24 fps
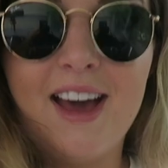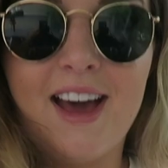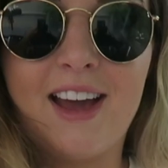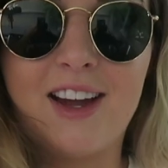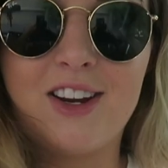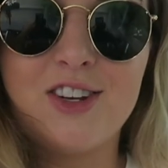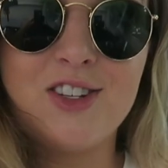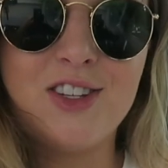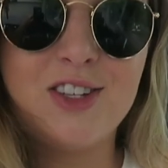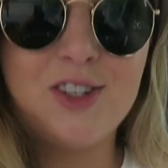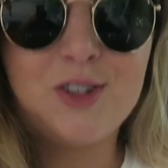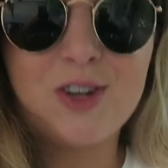
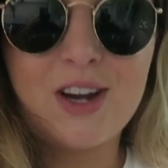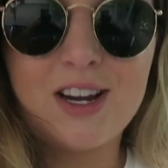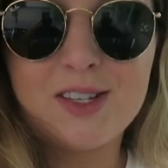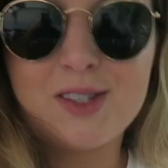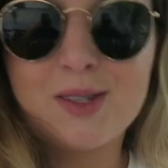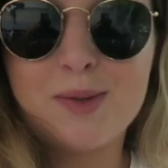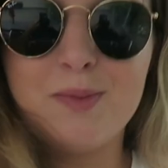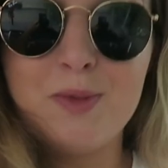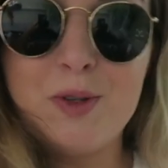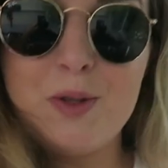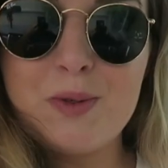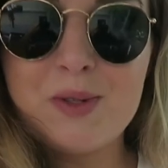actually try
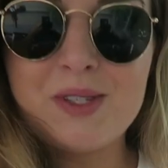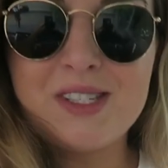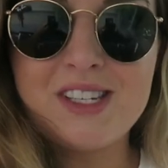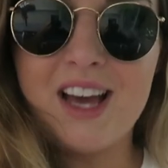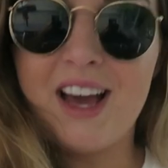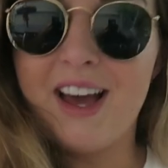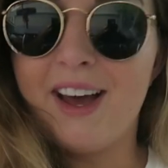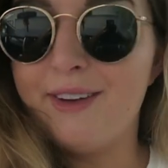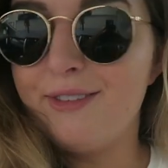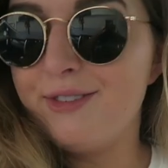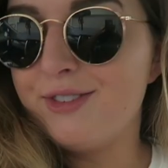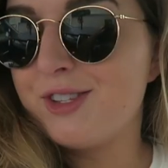some new
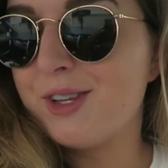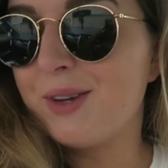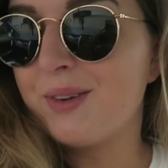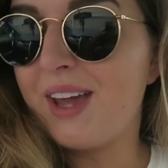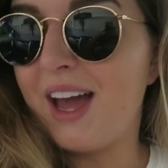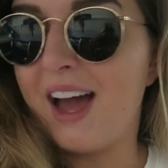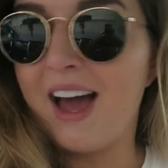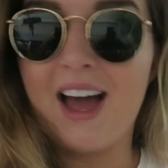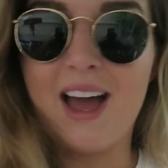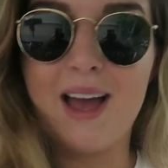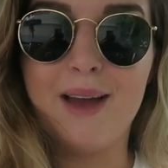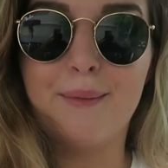stuff. So
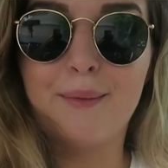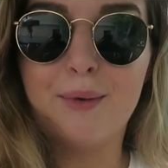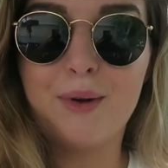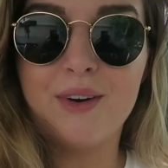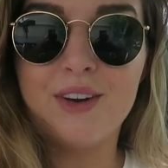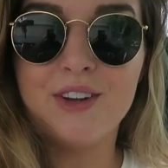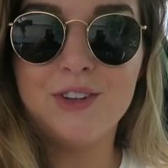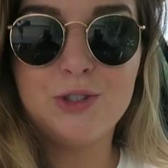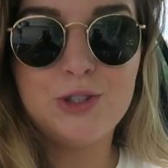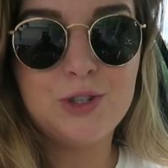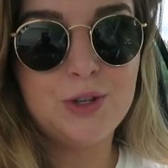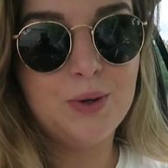yeah, I'm
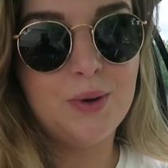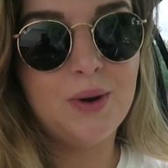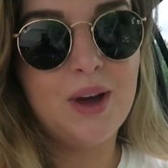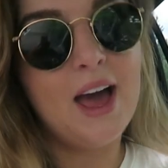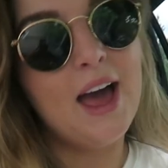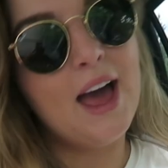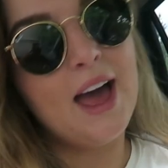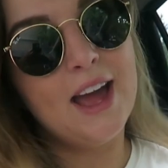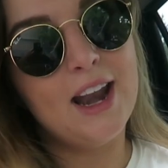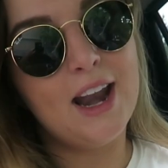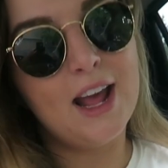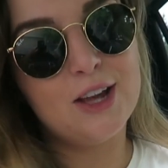going to
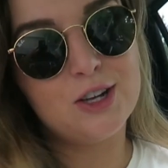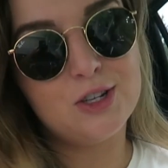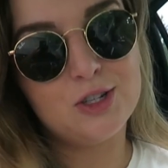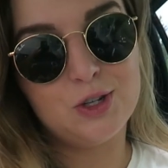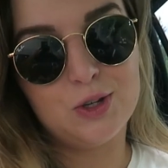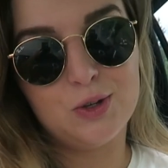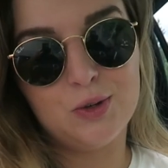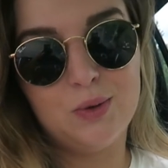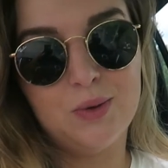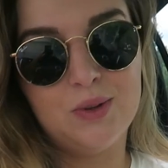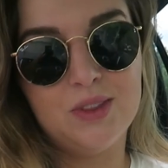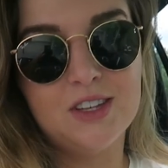head
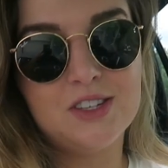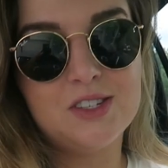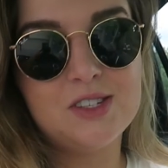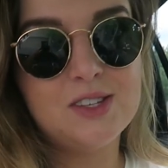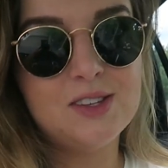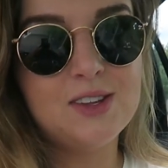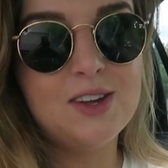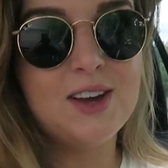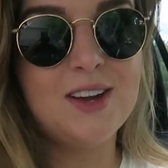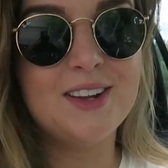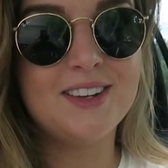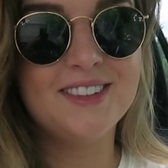to the
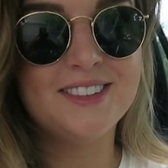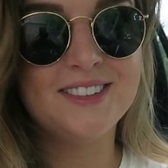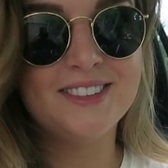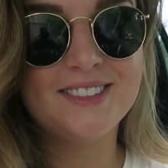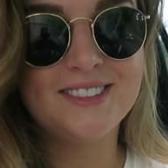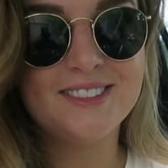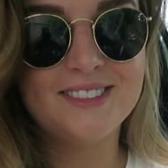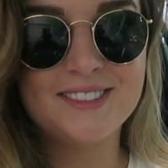salon.